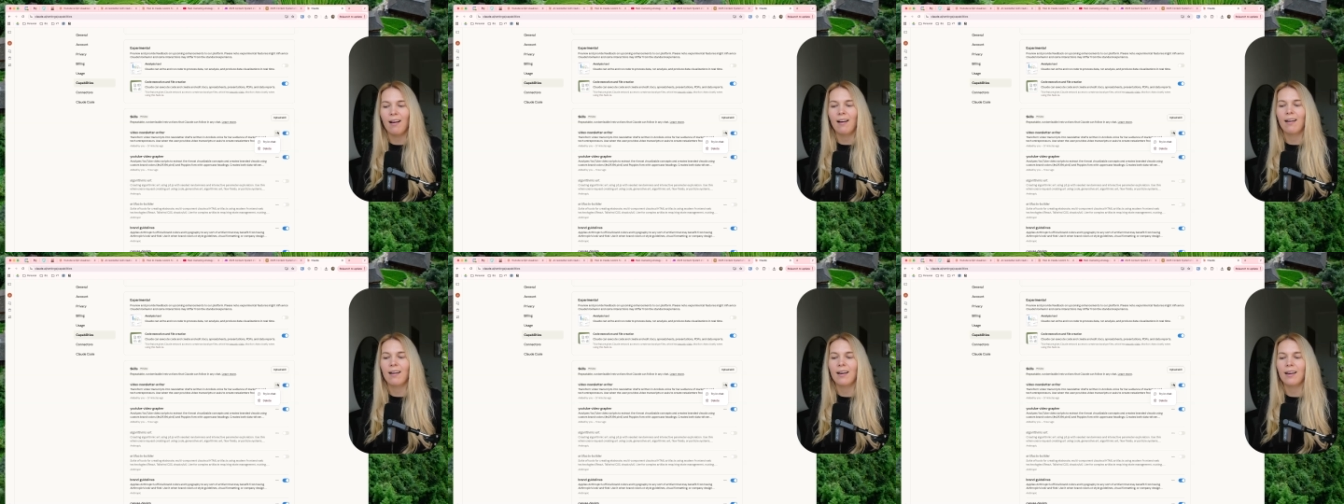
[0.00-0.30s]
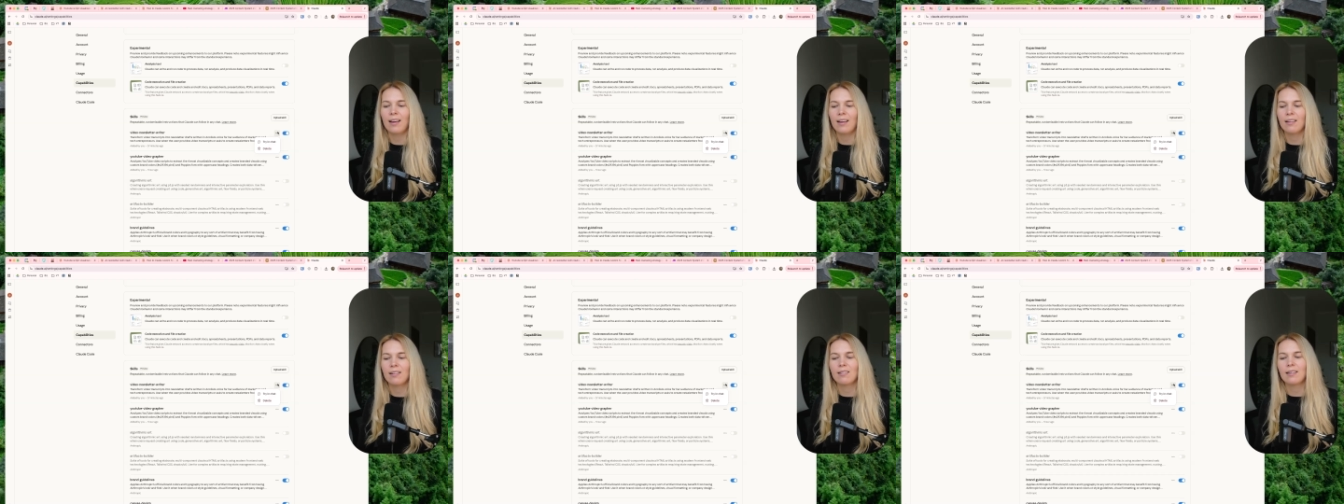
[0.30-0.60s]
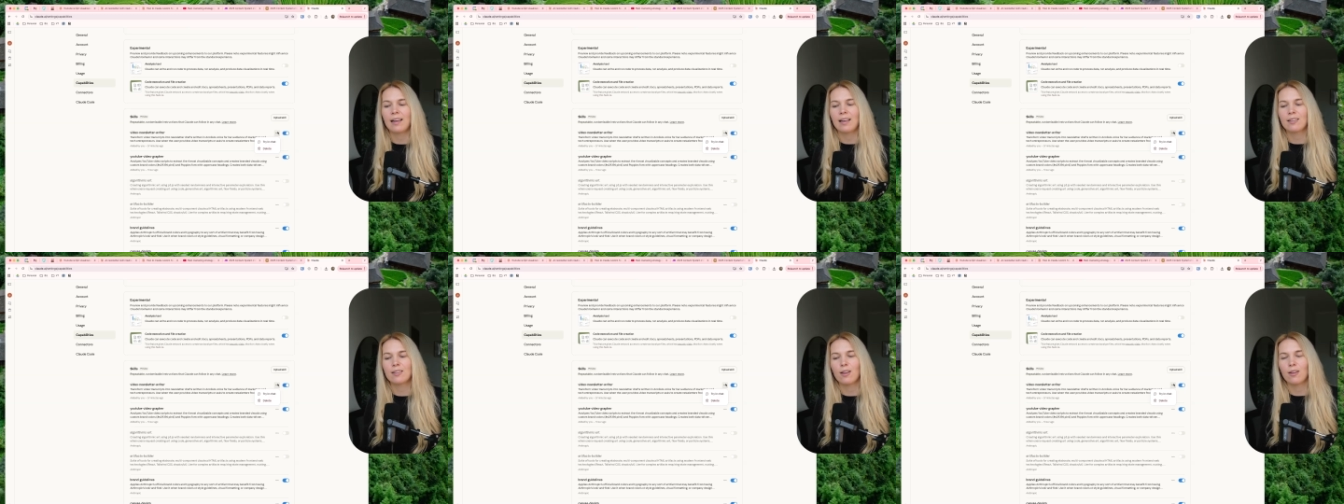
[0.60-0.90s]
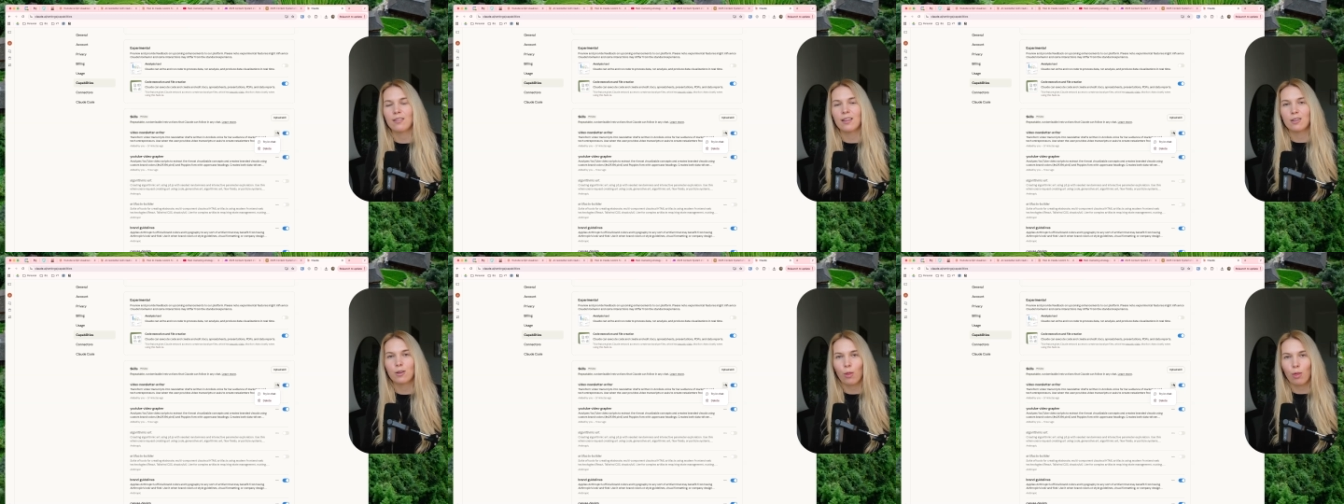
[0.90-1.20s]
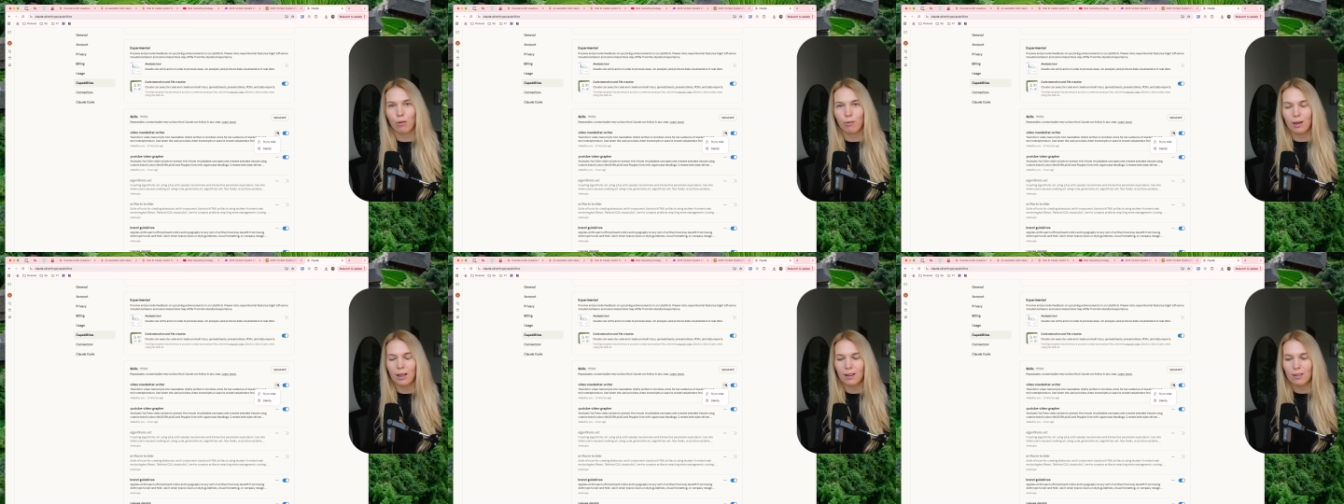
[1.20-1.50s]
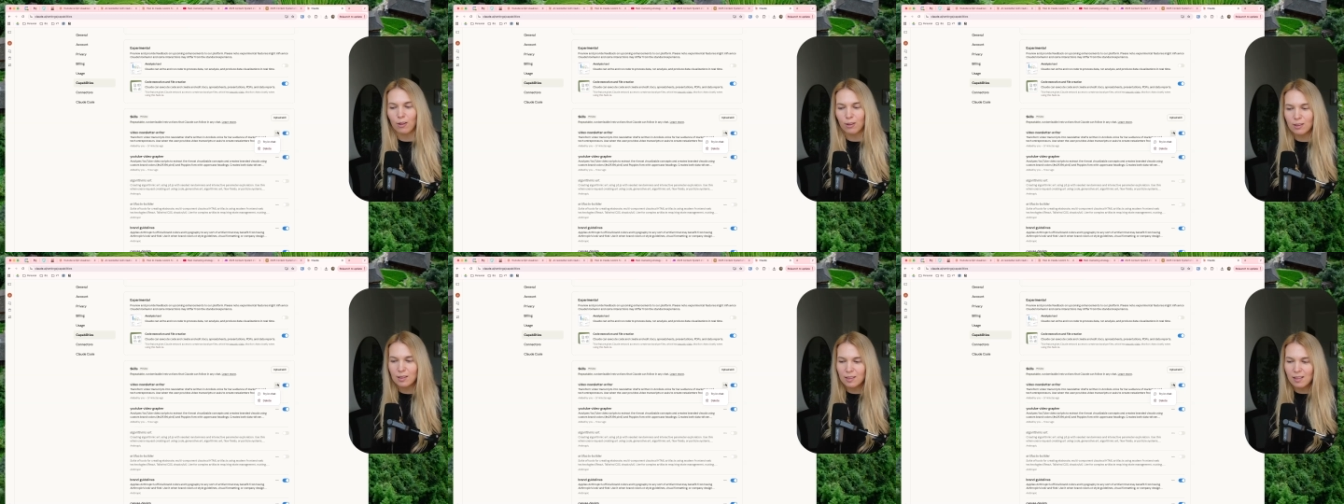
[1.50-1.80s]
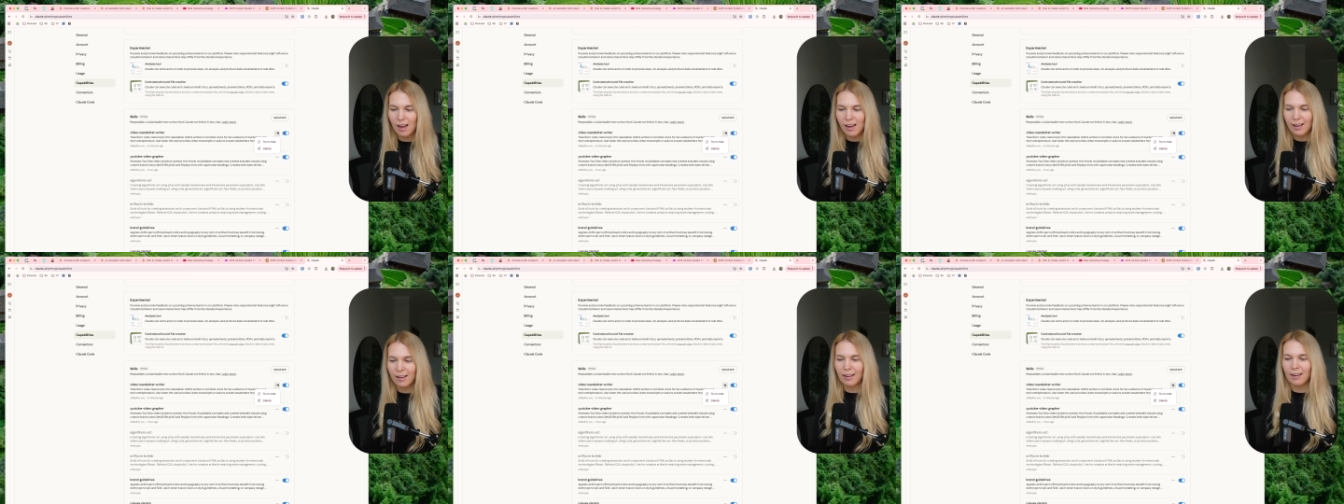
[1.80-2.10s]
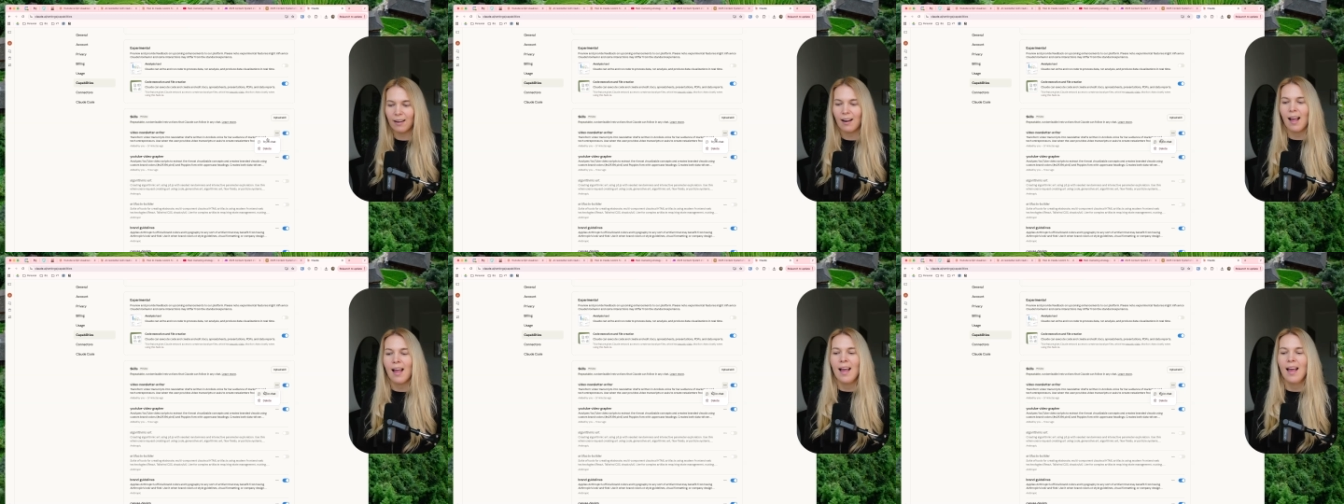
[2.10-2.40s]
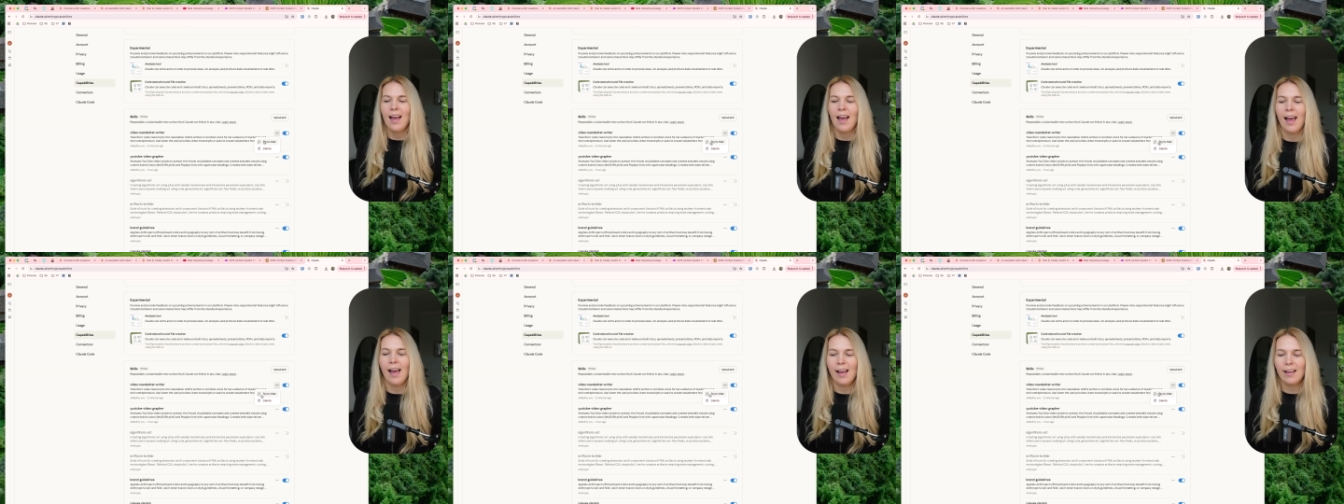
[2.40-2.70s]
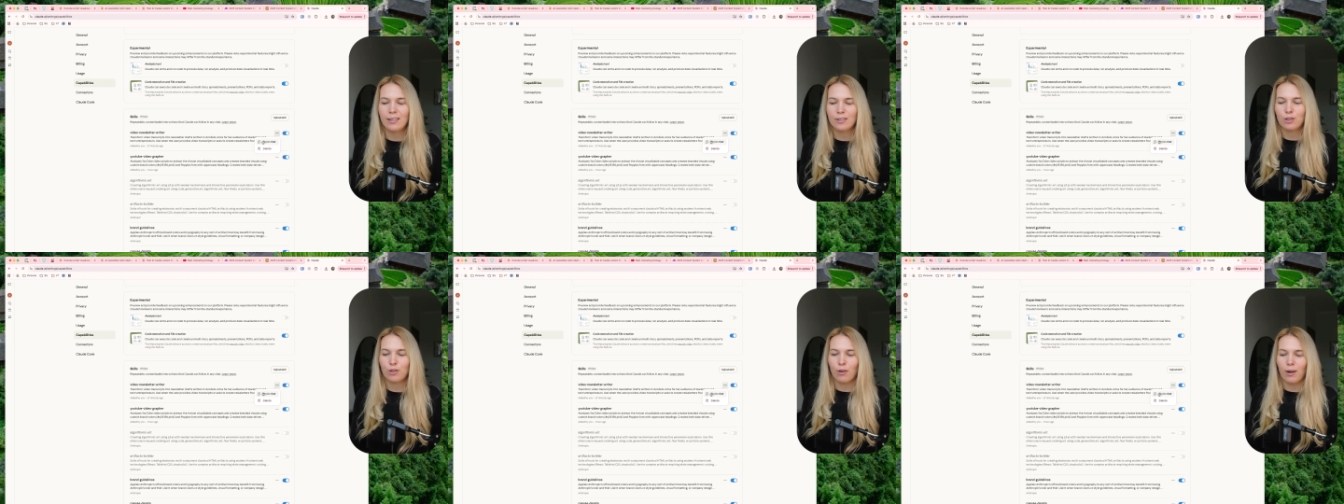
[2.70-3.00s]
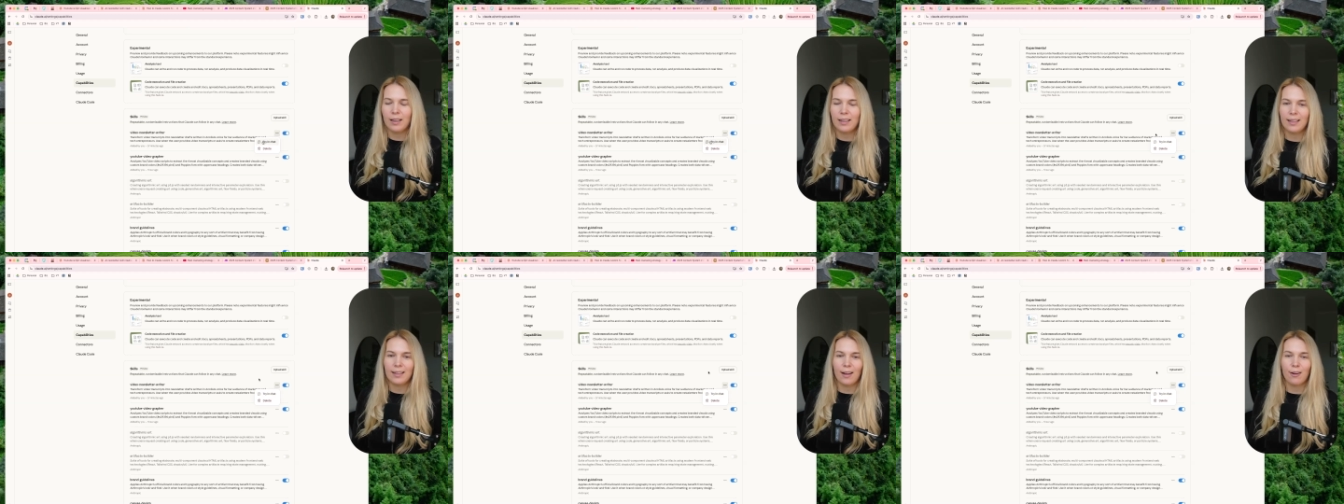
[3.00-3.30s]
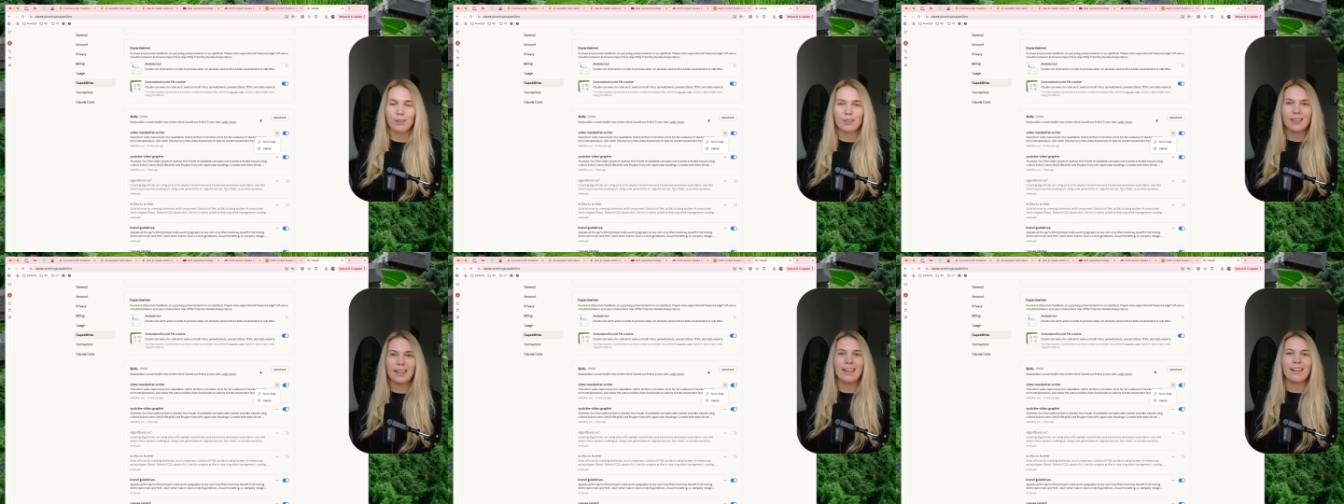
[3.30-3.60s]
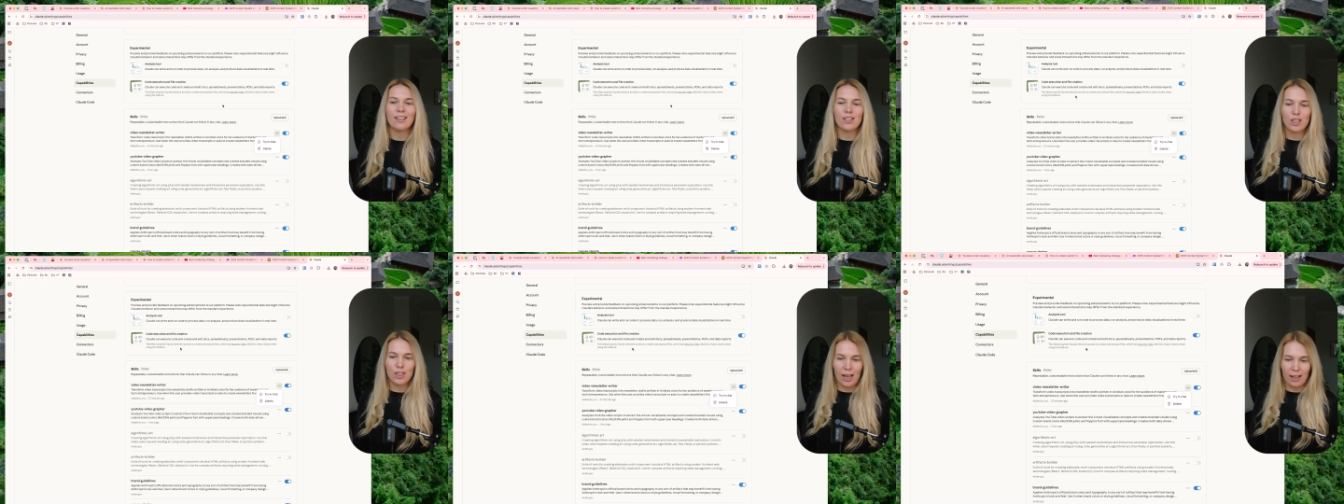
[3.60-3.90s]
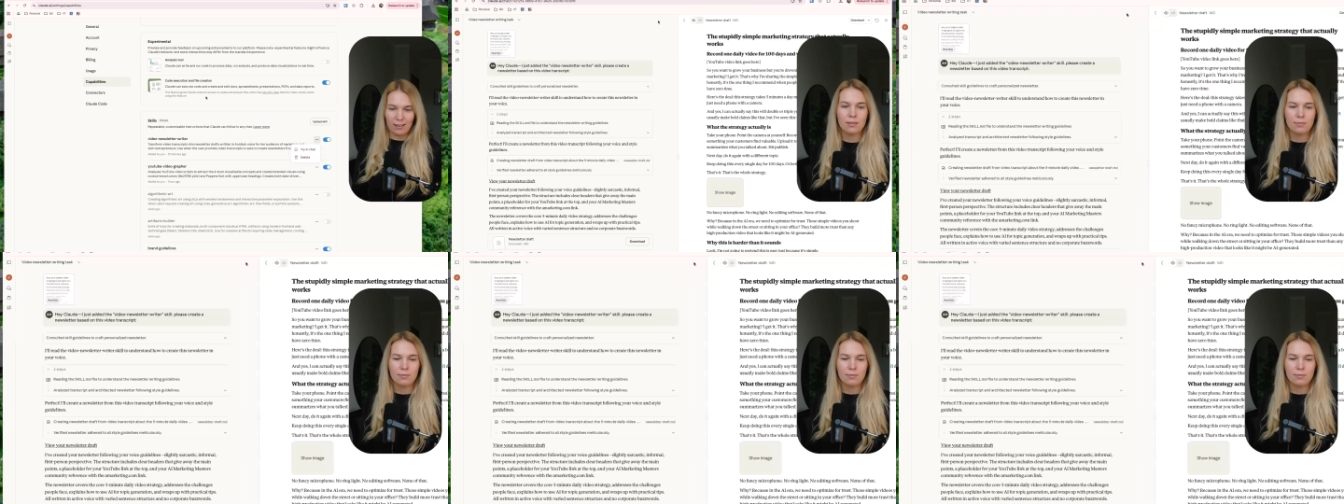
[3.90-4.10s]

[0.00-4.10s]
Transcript: I clicked on the three dots icon and tried it out in a chat.